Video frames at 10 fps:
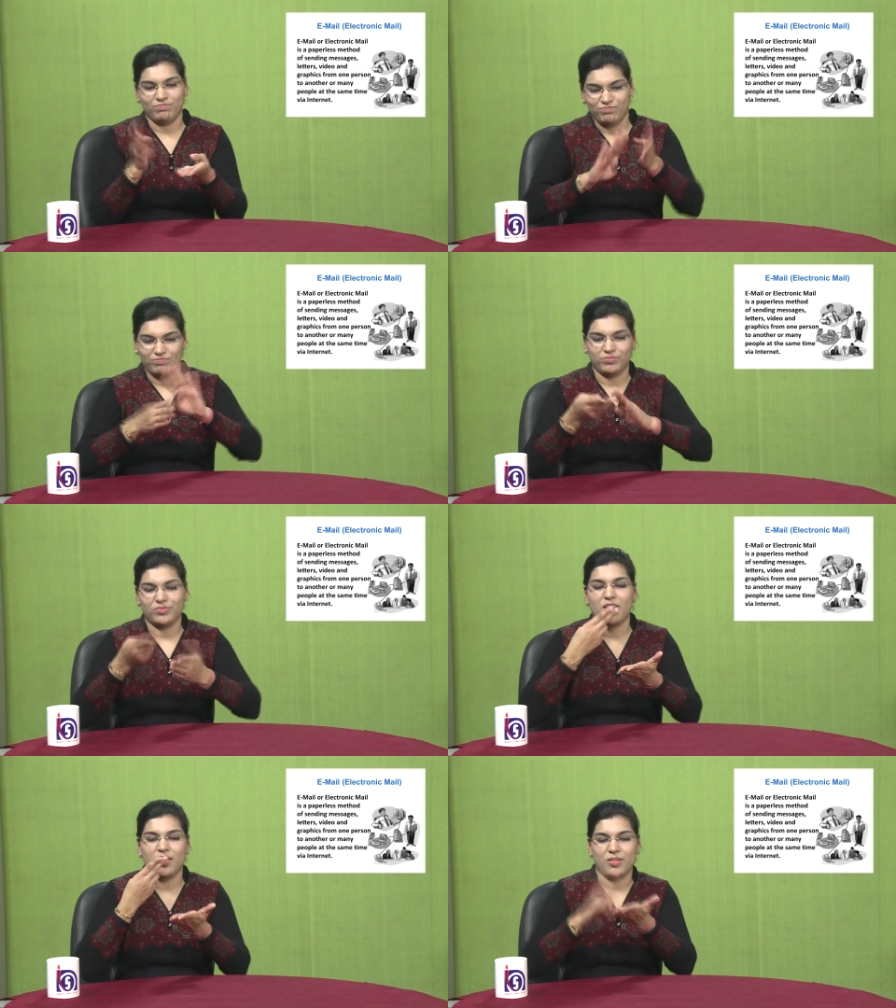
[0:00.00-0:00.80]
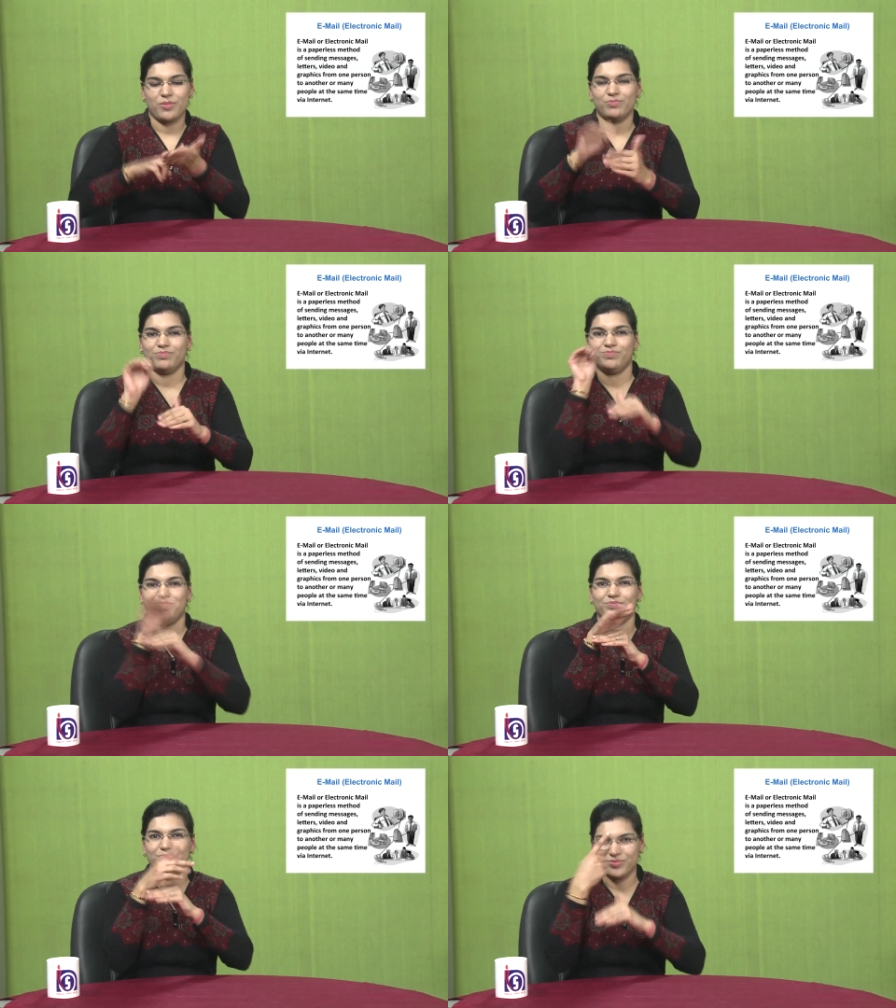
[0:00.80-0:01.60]
Email
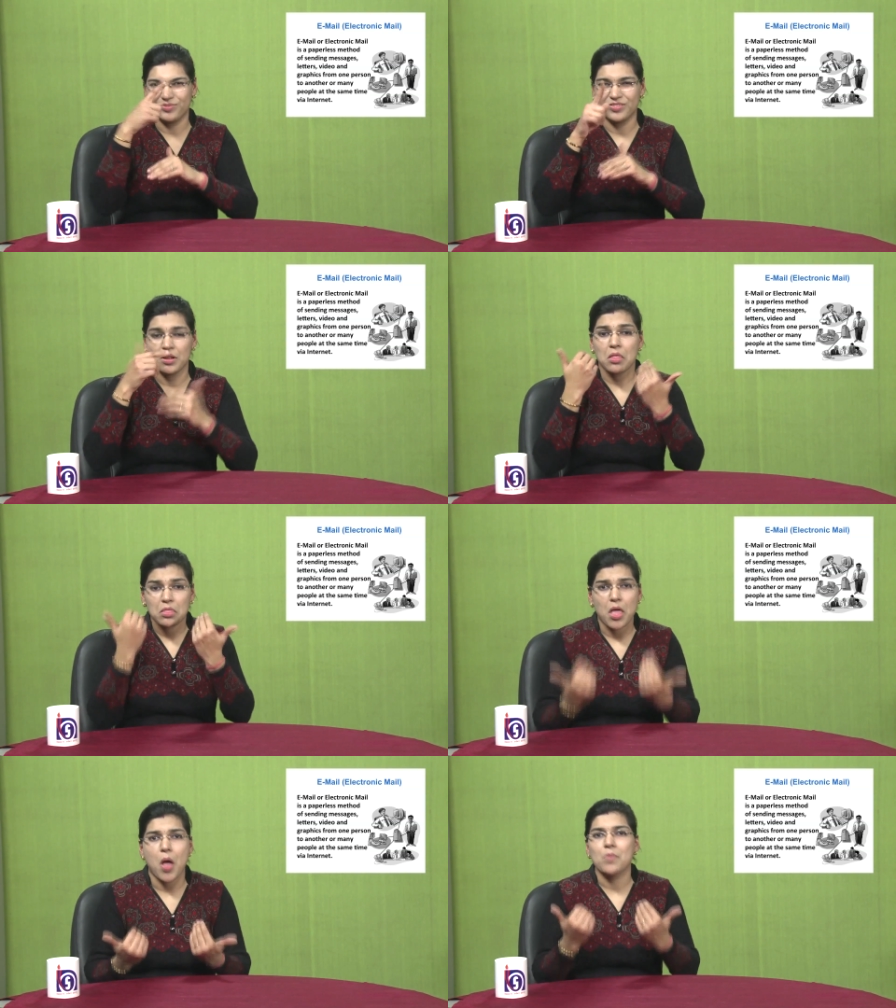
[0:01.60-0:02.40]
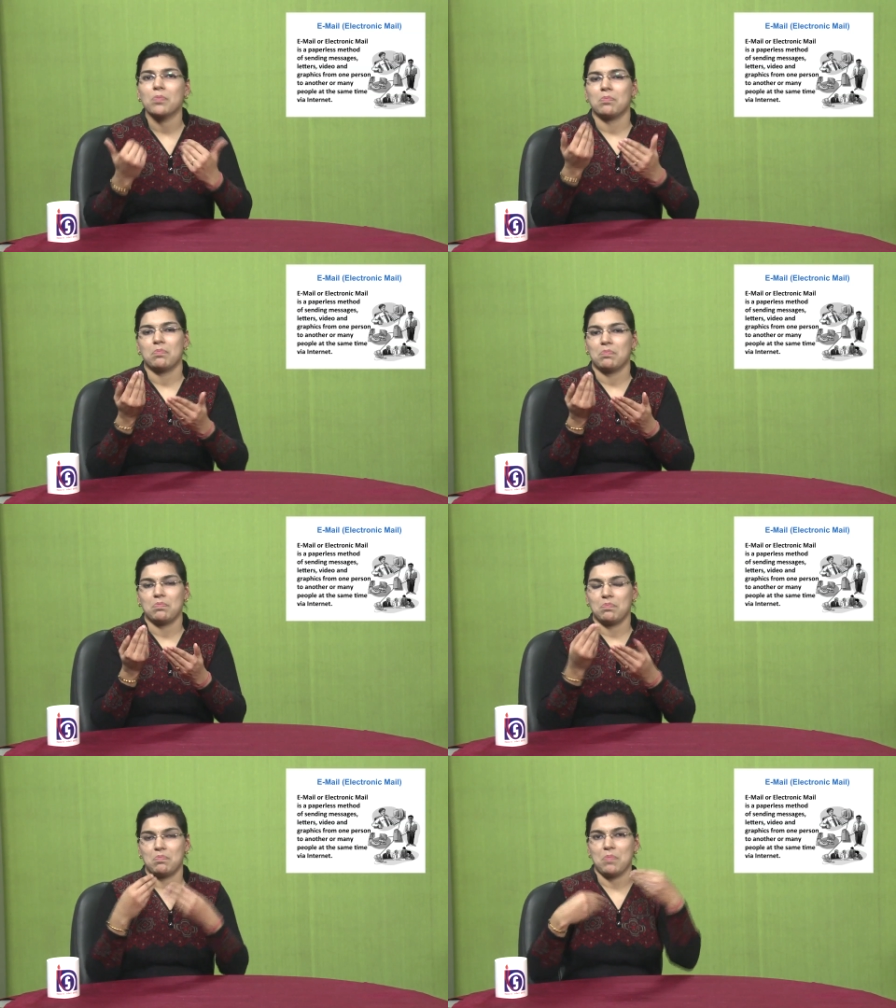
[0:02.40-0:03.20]
is a paperless method of
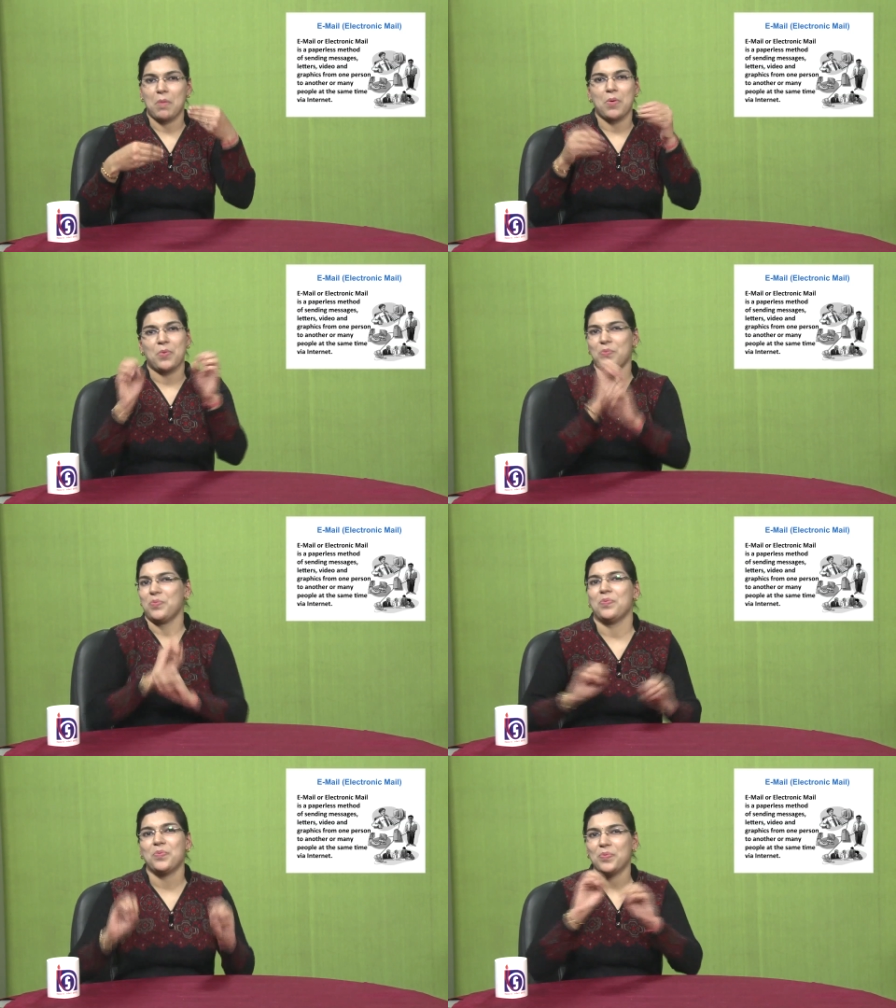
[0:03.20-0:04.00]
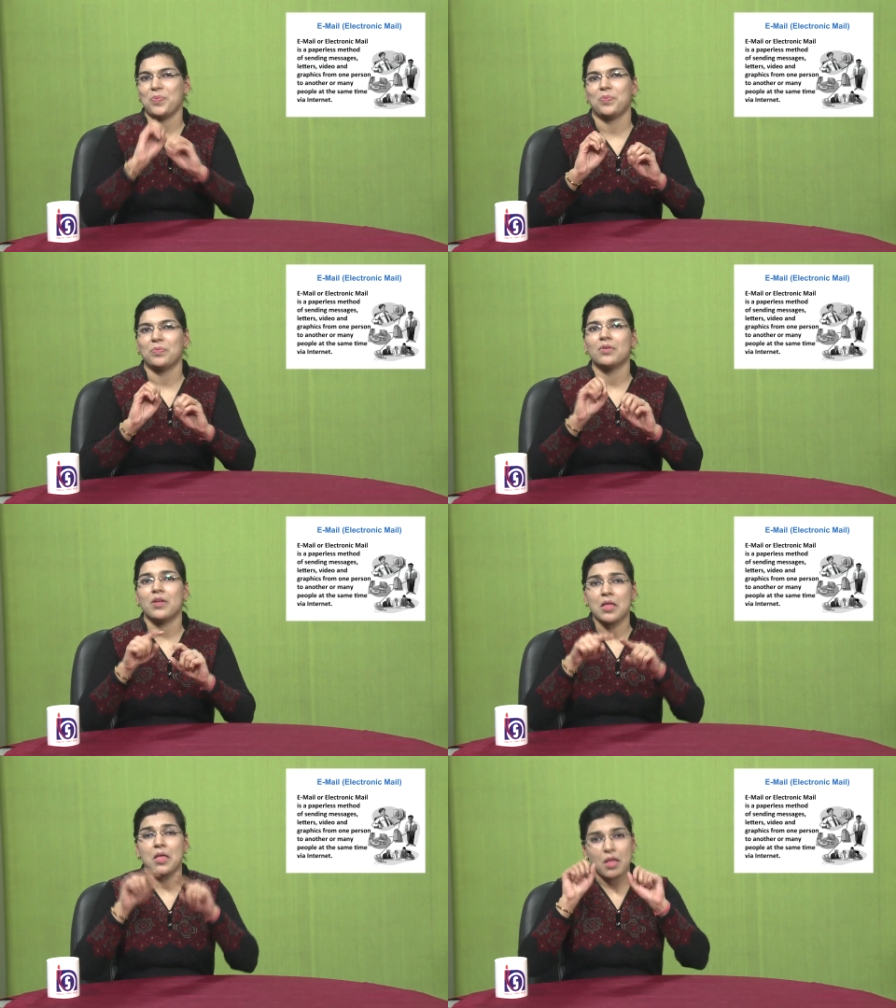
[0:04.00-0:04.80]
sending messages, letters,
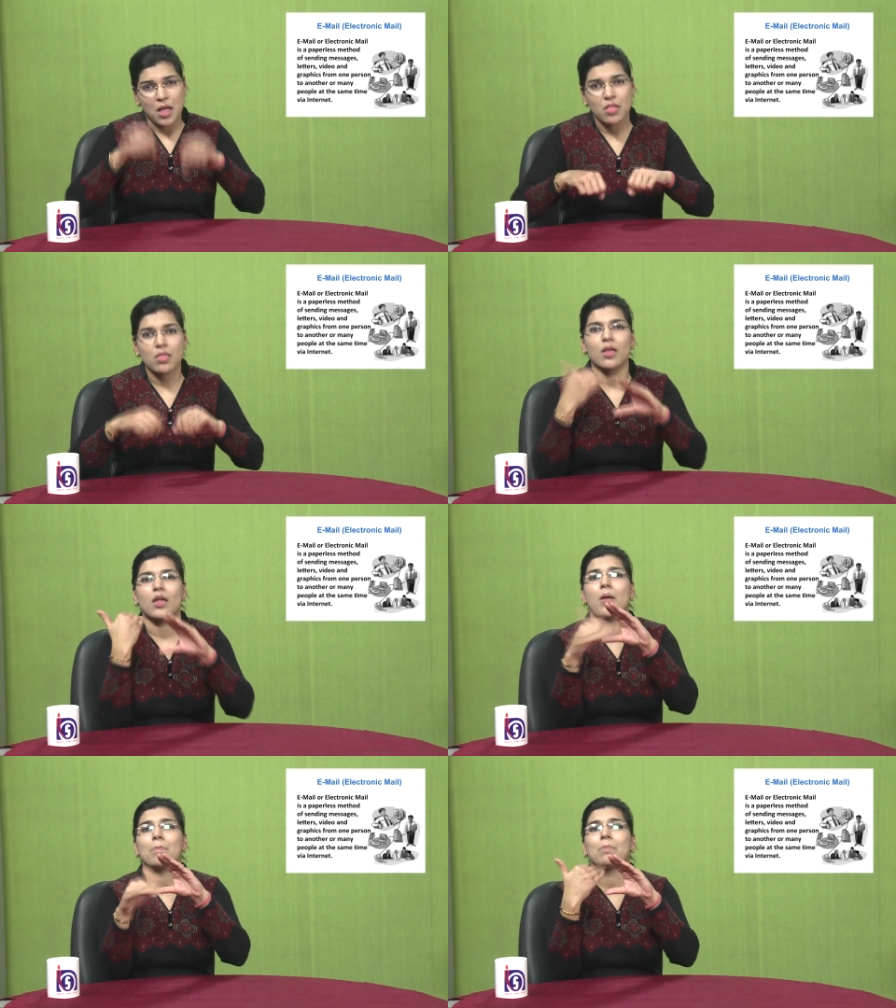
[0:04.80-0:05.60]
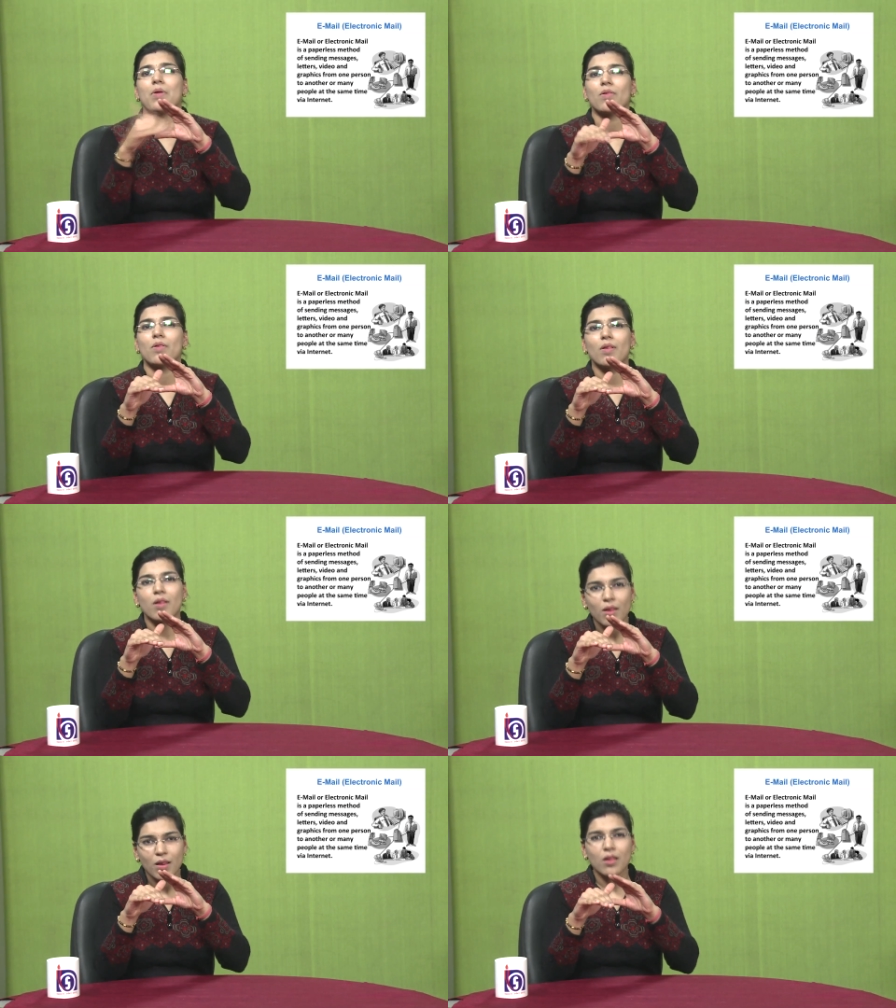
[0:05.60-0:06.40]
videos, or graphics
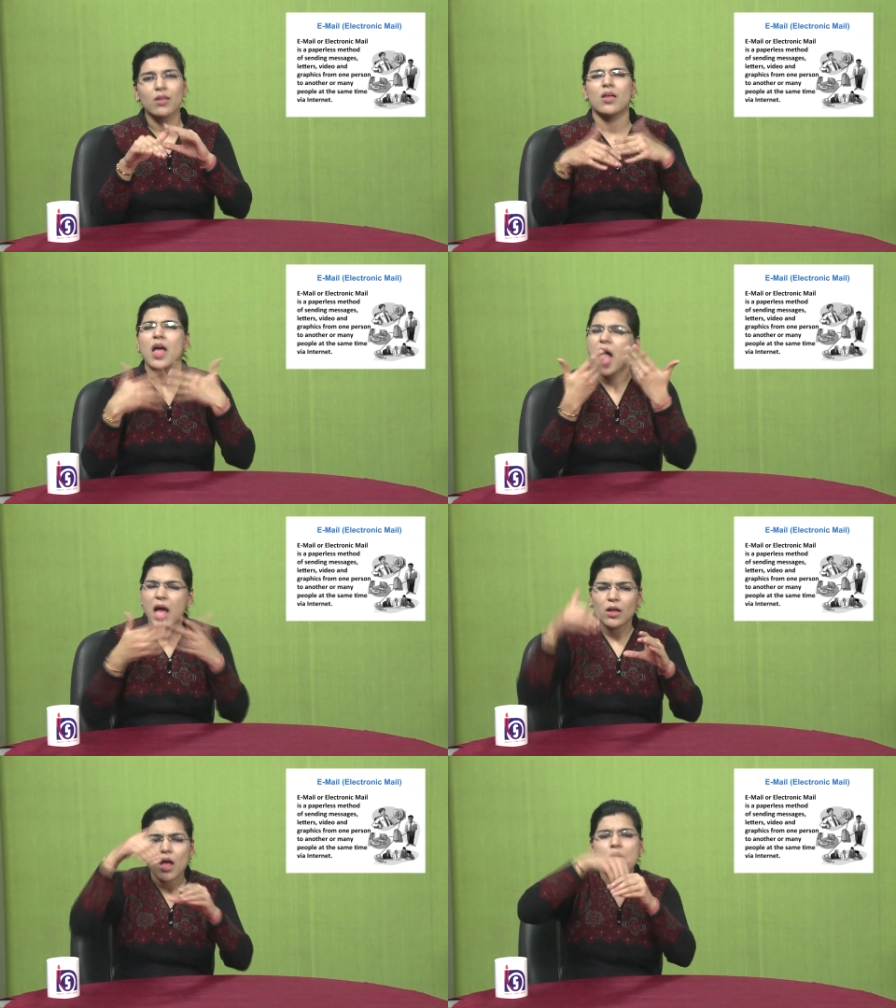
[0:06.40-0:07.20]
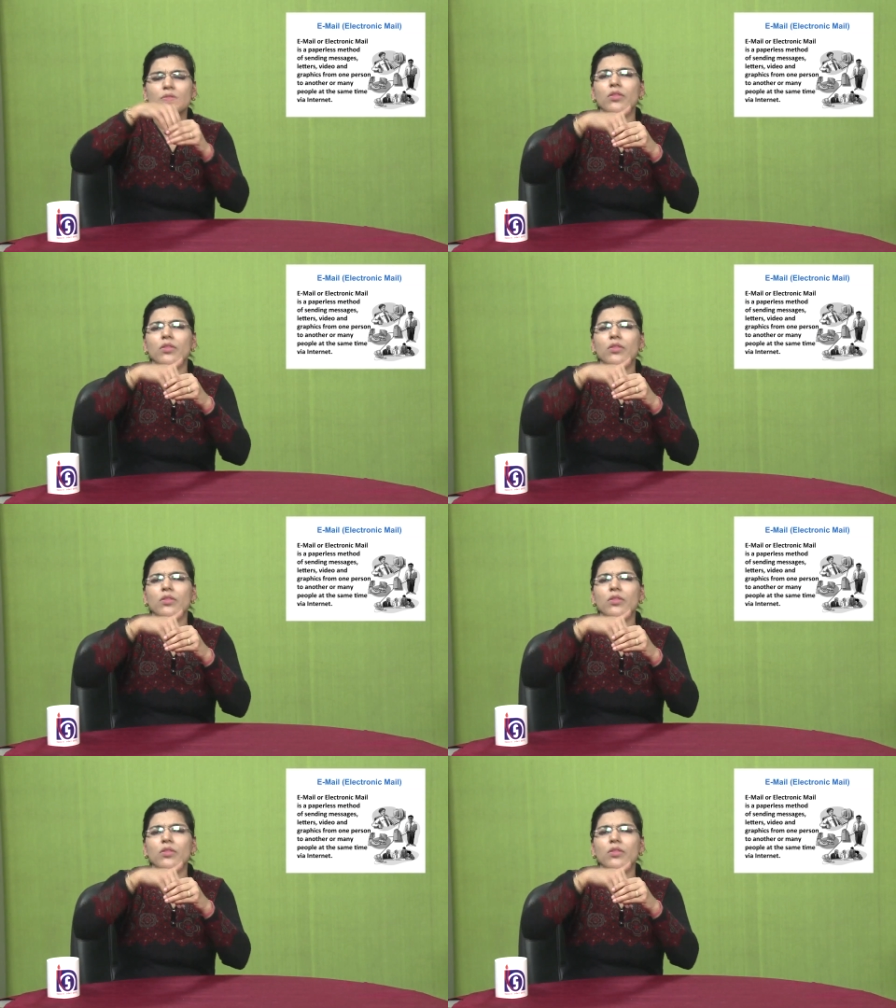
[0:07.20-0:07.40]
from one person